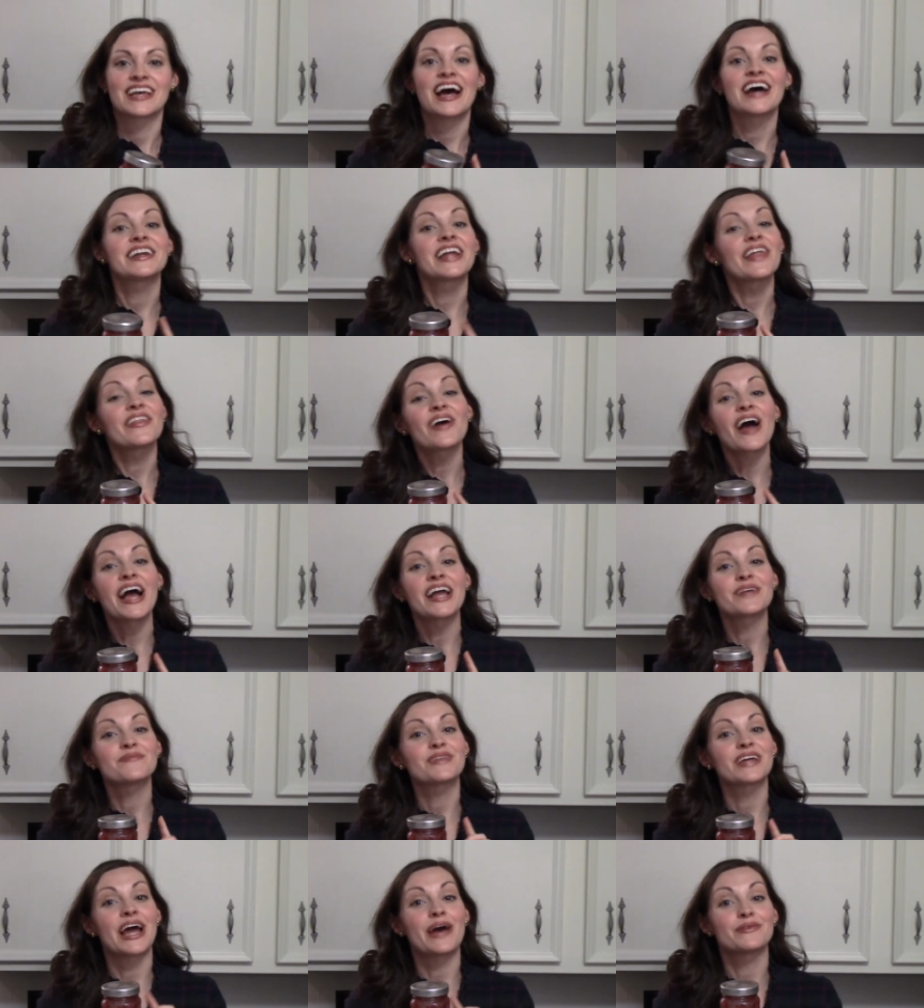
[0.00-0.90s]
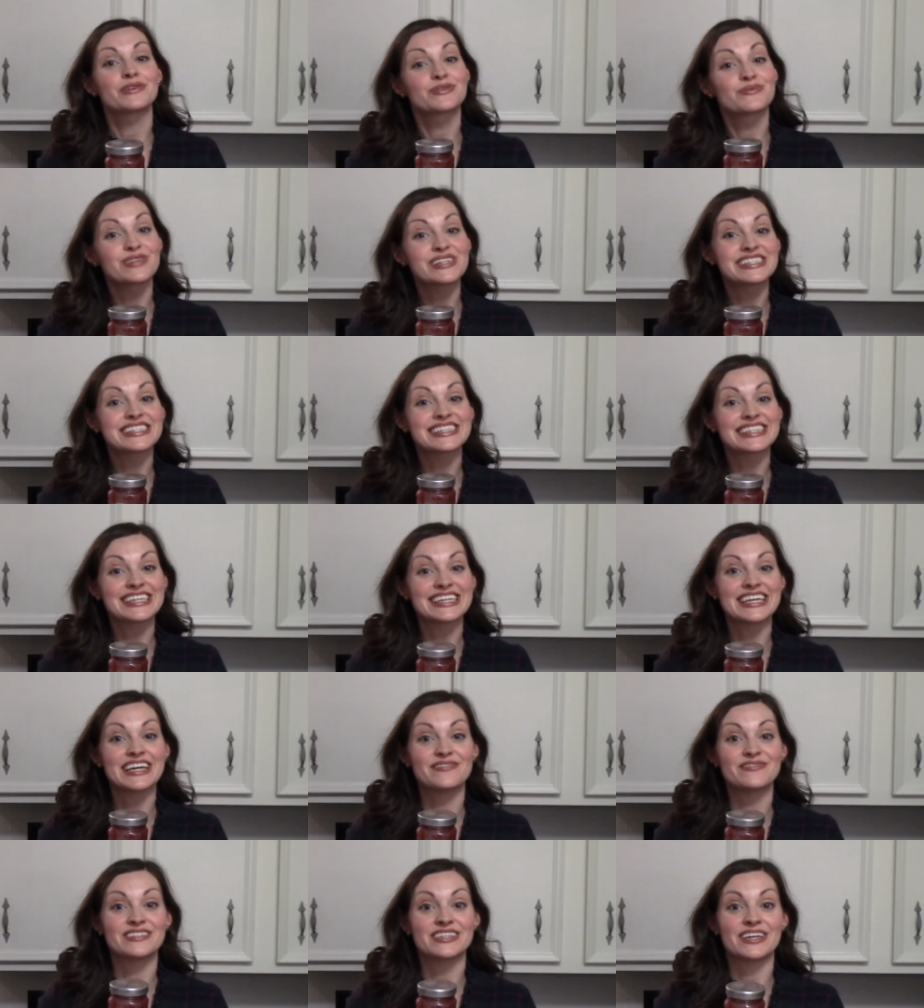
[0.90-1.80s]
Another item that I was recently
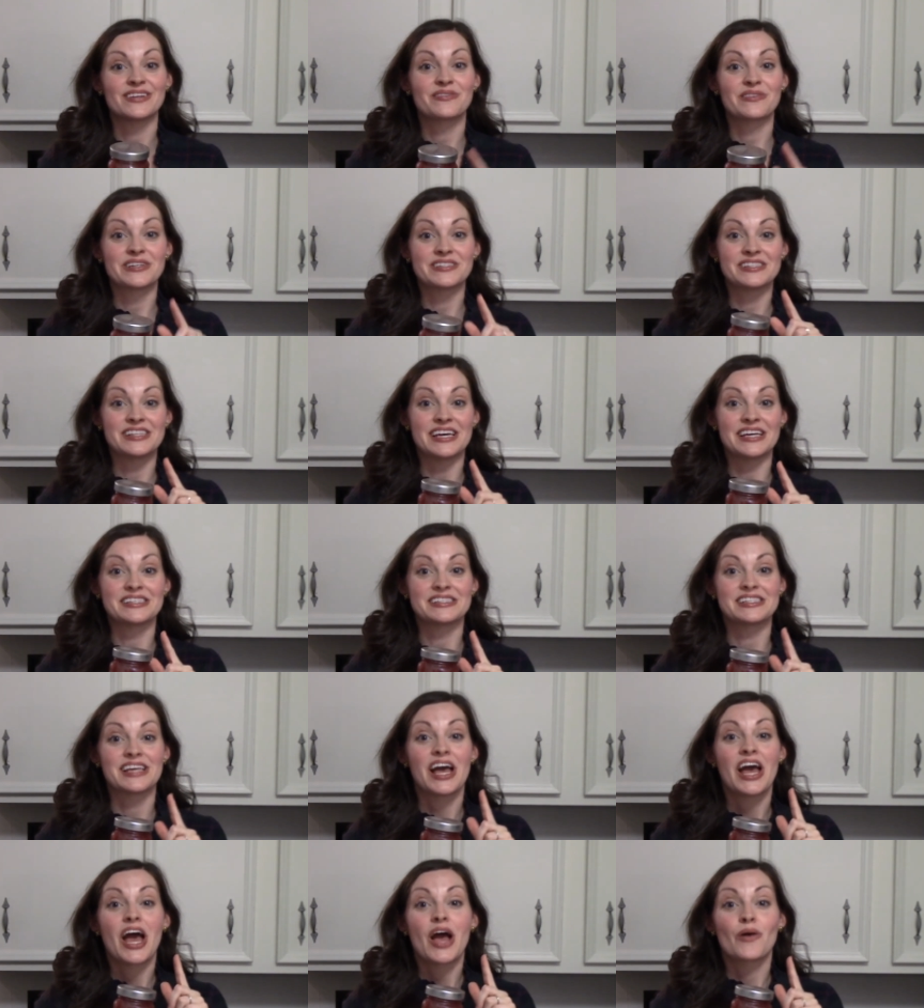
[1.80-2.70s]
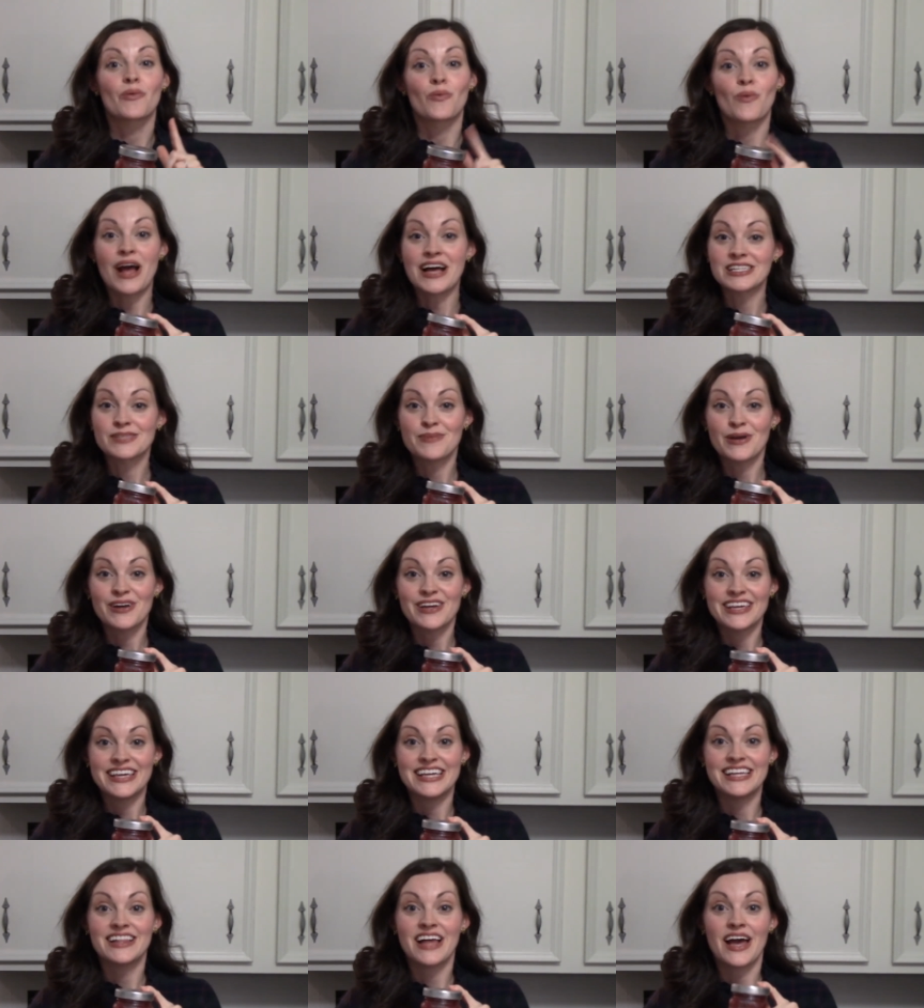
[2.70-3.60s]
gifted is this raspberry
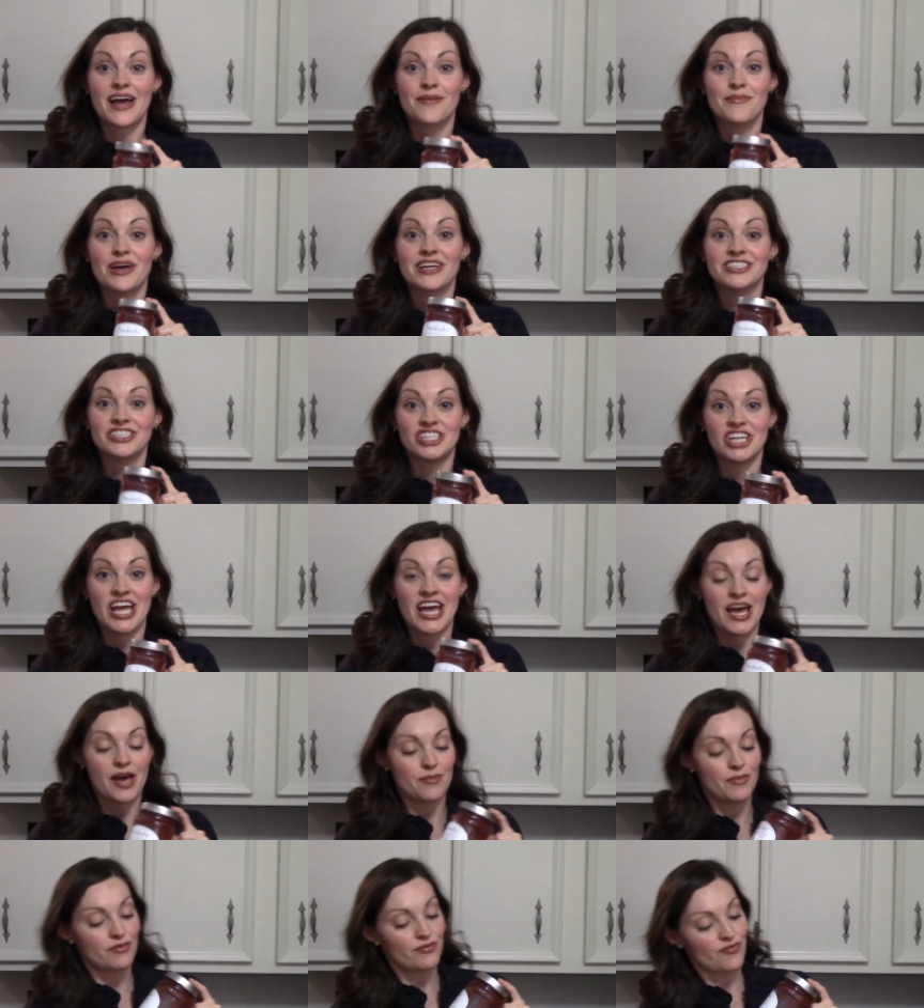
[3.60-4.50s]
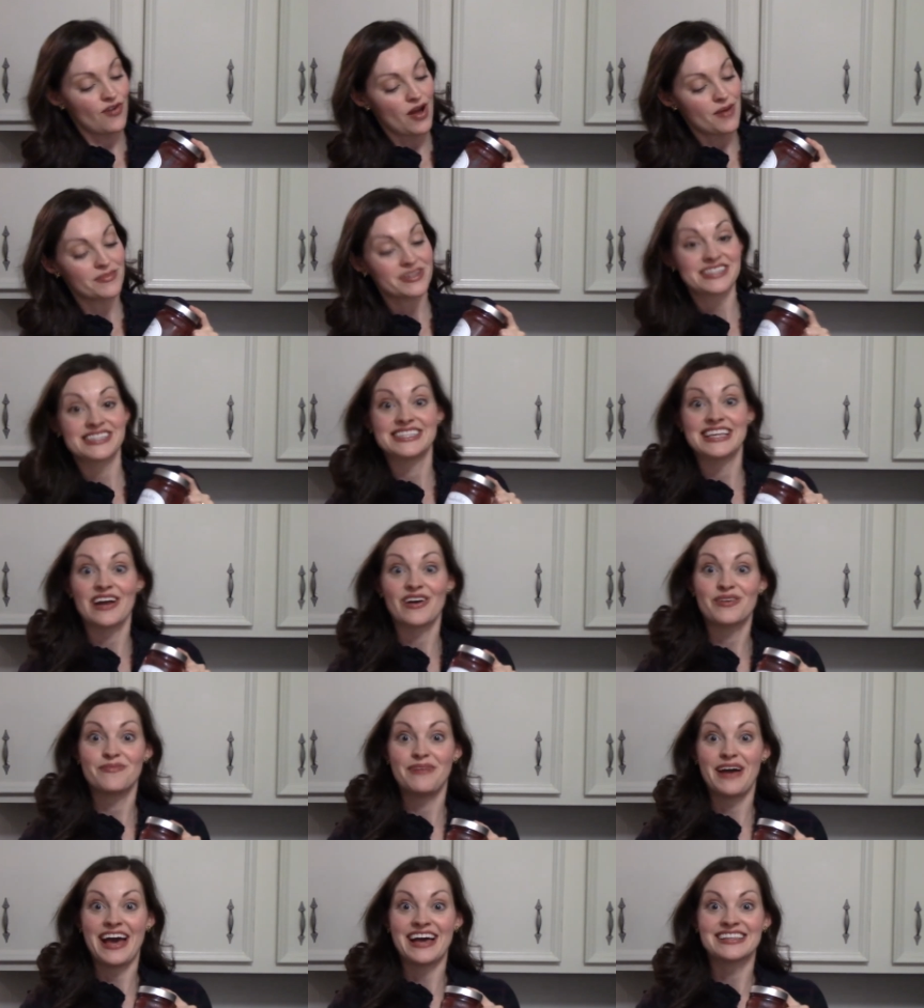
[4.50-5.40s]
key lime jam from
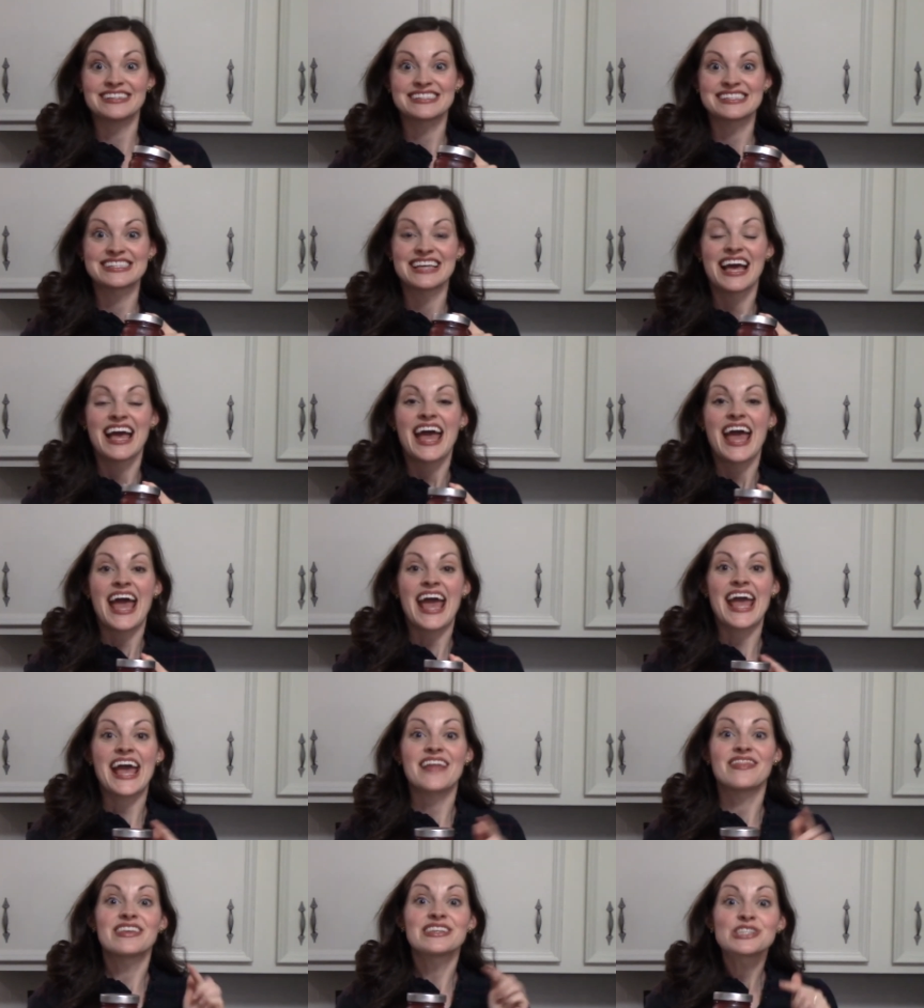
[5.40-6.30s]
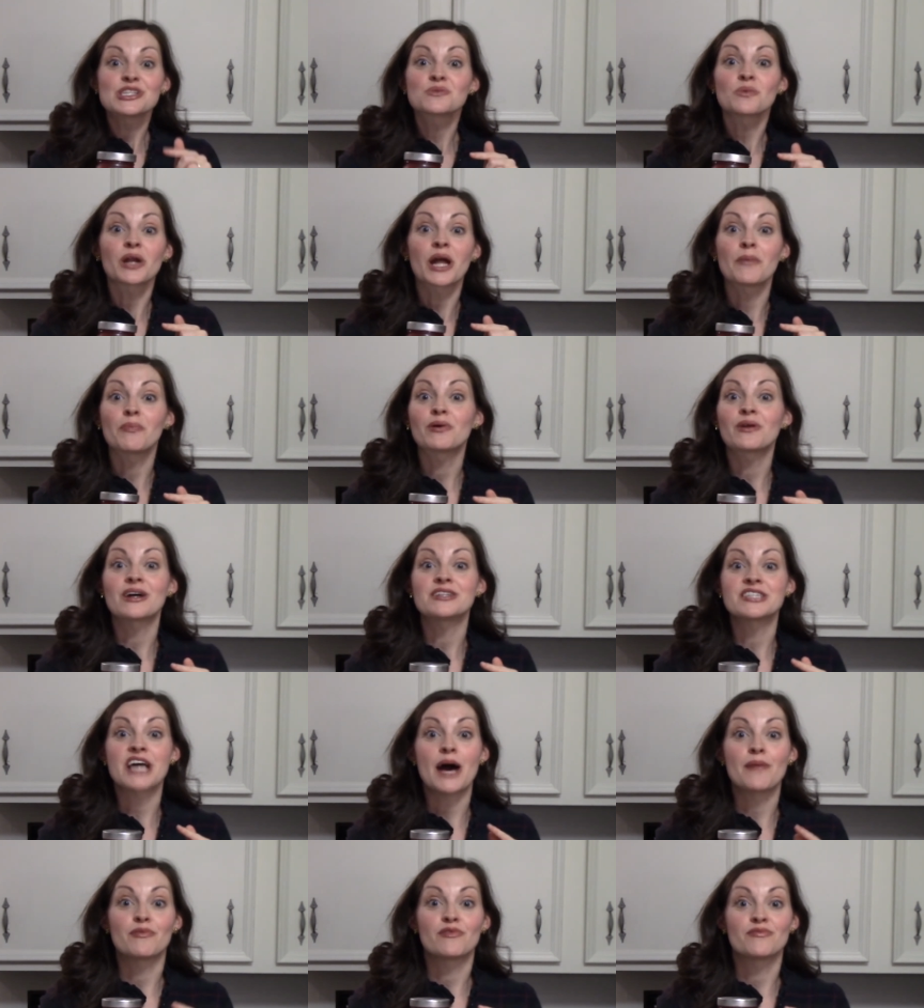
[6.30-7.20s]
Sarabeth's, and this is what I put on
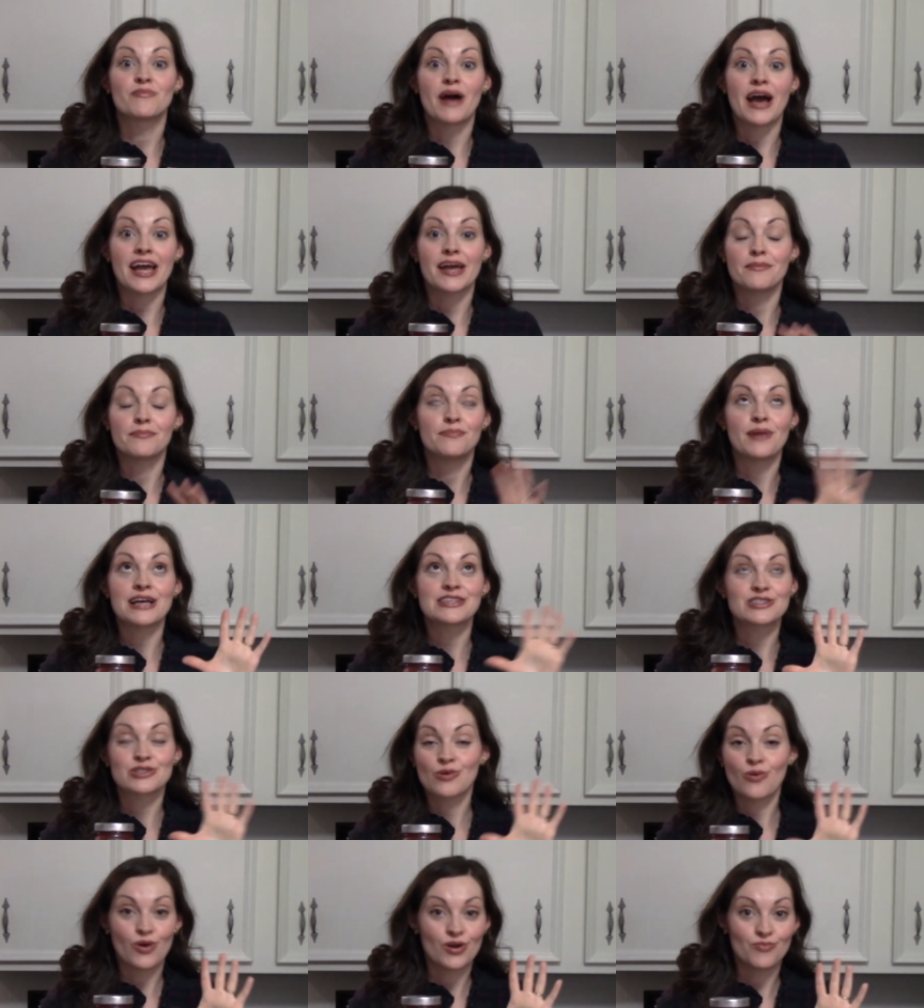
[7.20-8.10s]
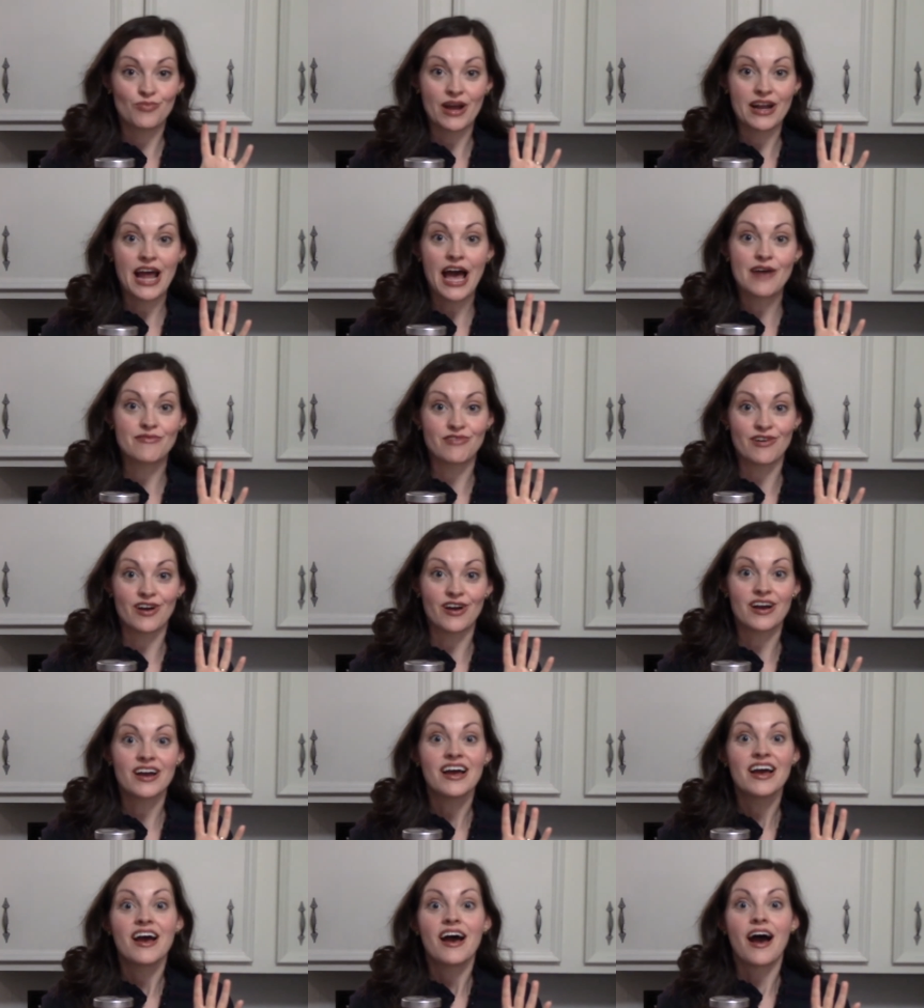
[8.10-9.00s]
top of my best cornbread ever,